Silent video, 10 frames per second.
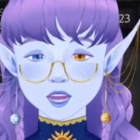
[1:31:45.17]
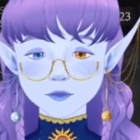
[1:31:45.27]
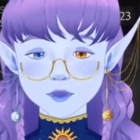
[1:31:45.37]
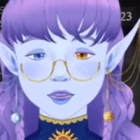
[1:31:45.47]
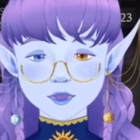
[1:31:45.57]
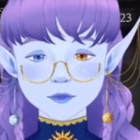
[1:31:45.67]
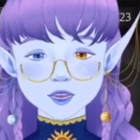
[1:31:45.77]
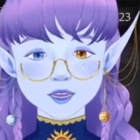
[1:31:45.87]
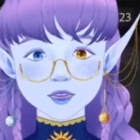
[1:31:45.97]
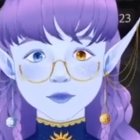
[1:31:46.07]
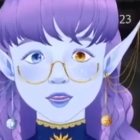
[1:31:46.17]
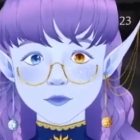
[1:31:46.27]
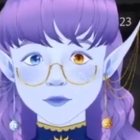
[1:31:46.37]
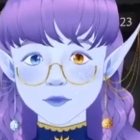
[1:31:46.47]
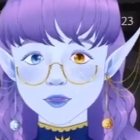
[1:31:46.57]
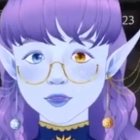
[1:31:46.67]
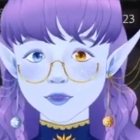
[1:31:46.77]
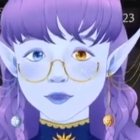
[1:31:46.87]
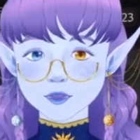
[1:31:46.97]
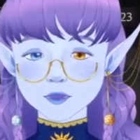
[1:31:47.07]
I ought to finally make my feelings
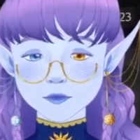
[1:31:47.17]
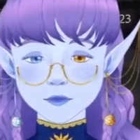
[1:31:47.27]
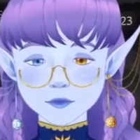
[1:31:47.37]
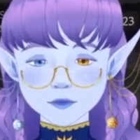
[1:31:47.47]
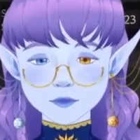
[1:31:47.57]
known.